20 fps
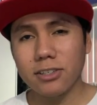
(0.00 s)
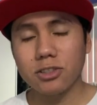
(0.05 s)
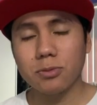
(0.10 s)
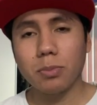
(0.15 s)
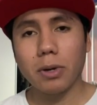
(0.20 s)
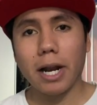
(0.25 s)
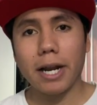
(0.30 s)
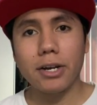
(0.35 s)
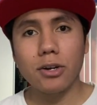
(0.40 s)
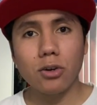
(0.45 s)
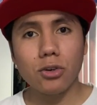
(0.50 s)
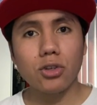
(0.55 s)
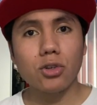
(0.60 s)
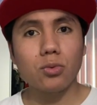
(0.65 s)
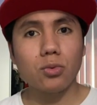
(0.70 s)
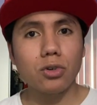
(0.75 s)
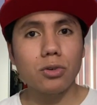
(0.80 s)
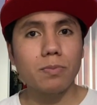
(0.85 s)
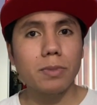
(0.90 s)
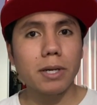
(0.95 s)
but I know you
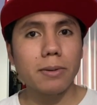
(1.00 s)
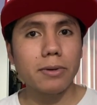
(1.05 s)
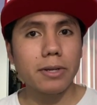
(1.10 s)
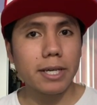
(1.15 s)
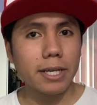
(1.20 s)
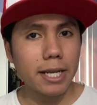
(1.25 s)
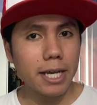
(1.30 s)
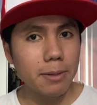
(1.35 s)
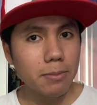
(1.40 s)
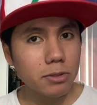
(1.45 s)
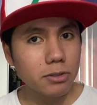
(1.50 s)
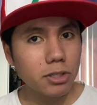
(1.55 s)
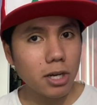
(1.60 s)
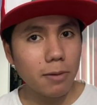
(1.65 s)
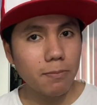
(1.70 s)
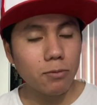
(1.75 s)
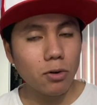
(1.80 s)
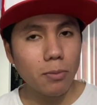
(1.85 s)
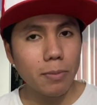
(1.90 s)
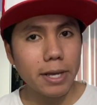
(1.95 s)
would be able to get a
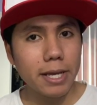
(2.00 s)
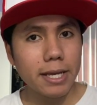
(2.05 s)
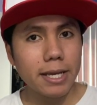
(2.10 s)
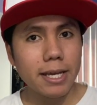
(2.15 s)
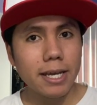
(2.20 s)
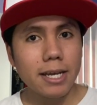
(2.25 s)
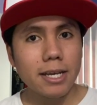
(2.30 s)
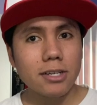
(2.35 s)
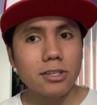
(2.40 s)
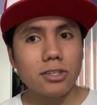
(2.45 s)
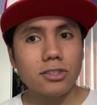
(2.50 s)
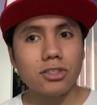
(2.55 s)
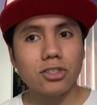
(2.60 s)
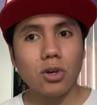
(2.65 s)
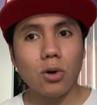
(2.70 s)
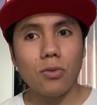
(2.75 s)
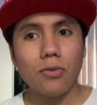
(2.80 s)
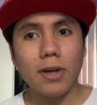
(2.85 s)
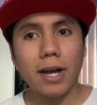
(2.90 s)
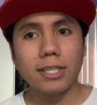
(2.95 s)
Hitmontop from it,
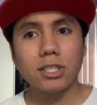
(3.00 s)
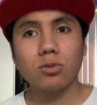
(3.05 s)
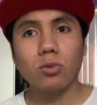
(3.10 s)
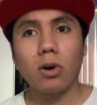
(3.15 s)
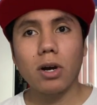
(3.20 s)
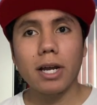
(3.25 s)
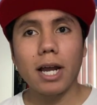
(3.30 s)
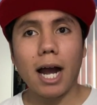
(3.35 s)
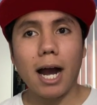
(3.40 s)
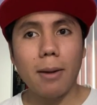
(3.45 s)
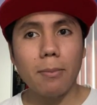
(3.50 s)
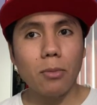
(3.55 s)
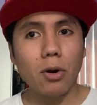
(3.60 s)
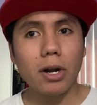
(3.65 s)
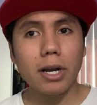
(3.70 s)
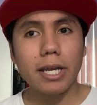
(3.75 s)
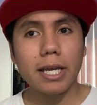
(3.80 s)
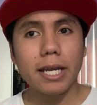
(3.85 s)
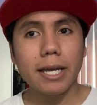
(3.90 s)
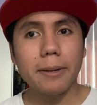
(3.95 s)
so that's why I'm
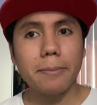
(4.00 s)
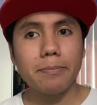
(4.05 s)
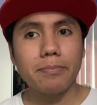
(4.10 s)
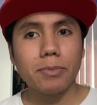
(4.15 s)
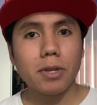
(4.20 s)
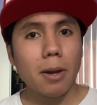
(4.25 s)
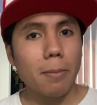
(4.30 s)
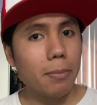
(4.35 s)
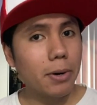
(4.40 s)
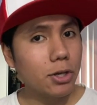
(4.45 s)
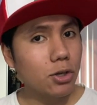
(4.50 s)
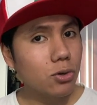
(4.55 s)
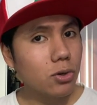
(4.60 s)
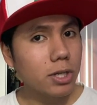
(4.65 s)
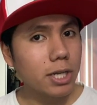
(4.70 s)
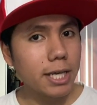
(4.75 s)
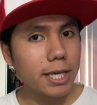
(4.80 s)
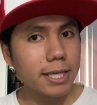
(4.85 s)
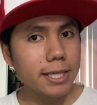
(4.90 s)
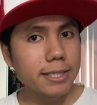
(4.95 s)
running it. But you
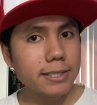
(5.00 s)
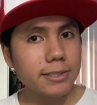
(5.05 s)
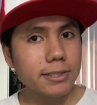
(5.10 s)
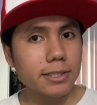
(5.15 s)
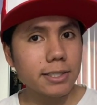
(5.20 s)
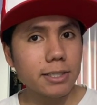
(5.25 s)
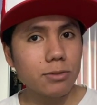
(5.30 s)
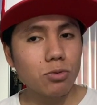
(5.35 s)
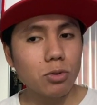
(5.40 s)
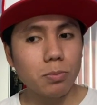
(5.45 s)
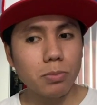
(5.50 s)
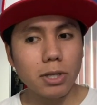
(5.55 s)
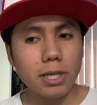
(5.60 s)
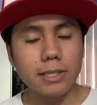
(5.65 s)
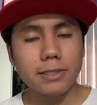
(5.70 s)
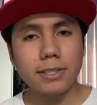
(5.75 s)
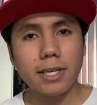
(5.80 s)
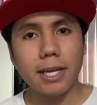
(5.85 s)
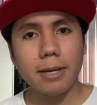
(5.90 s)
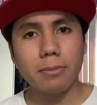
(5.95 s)
can easily
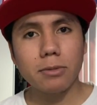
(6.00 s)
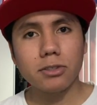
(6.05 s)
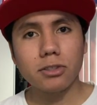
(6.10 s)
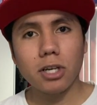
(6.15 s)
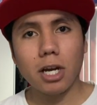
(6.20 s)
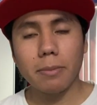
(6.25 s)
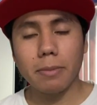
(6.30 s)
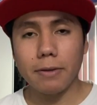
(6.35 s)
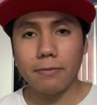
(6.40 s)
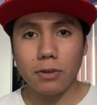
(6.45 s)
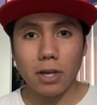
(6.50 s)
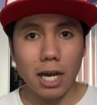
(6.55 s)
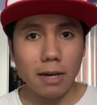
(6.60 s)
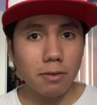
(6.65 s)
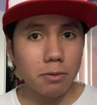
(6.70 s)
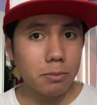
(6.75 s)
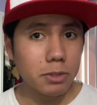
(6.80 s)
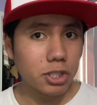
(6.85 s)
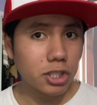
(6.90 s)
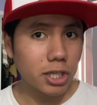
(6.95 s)
replace the Hitmontop if you have a
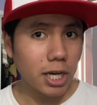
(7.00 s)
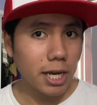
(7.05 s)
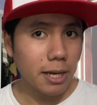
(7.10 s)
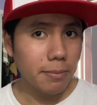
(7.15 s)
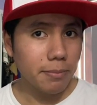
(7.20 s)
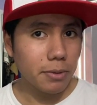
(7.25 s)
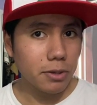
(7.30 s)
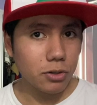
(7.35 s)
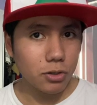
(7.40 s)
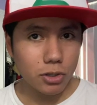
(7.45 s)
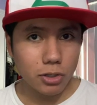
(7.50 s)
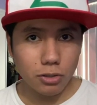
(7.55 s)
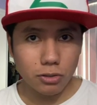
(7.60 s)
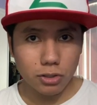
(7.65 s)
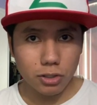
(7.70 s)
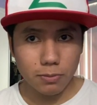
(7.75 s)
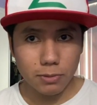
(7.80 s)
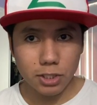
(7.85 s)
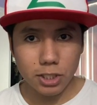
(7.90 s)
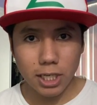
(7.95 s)
Machamp. You can use
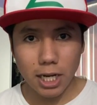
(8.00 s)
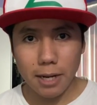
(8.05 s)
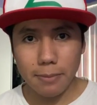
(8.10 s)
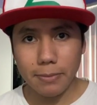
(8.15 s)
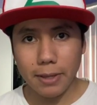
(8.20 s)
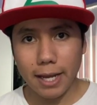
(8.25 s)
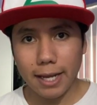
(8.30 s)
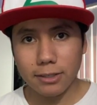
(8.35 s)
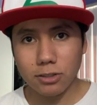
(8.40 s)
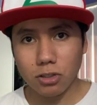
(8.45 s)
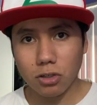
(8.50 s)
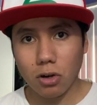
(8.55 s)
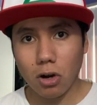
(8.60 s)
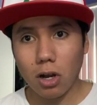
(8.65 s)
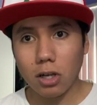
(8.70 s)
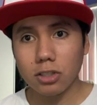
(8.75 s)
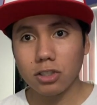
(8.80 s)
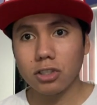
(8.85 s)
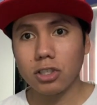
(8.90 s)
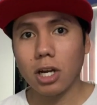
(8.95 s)
a Machamp that has
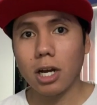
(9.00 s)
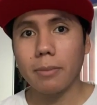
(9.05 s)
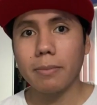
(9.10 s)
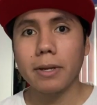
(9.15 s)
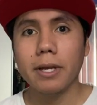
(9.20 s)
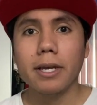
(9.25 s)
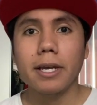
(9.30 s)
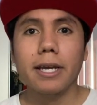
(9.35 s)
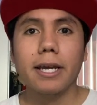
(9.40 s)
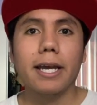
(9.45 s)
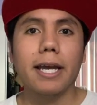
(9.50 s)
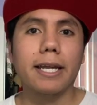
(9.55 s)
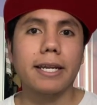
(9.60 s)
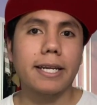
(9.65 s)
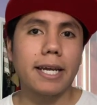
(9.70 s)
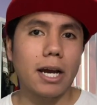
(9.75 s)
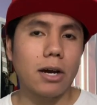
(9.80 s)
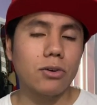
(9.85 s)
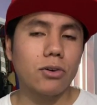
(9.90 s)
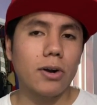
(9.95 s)
Cross Chop and
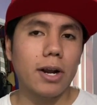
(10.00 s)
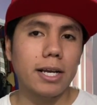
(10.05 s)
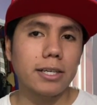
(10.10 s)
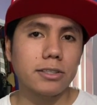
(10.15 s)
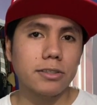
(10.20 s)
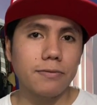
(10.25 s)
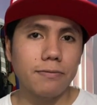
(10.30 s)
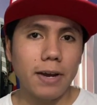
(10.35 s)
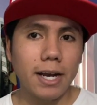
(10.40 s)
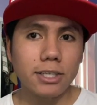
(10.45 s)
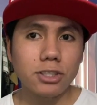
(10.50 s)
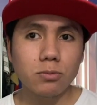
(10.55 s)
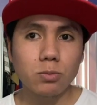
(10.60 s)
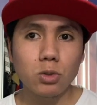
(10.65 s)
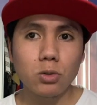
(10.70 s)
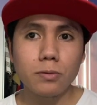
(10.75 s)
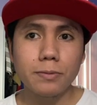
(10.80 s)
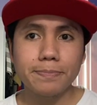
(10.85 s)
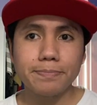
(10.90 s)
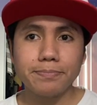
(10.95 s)
Counter as a fast
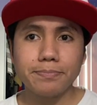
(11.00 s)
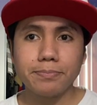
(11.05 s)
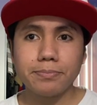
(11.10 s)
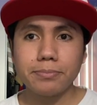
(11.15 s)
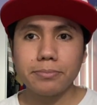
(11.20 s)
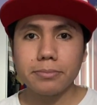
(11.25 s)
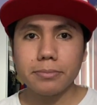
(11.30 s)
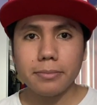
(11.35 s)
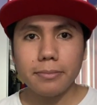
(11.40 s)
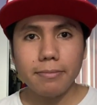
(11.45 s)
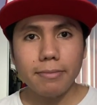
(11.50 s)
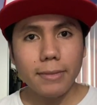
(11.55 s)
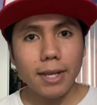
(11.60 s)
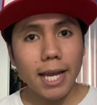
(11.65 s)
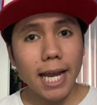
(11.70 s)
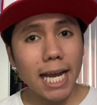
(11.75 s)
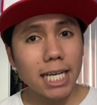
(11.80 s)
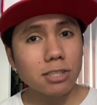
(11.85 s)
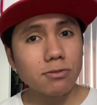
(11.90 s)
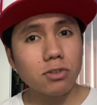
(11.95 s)
move.
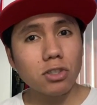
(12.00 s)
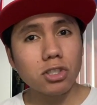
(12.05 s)
As for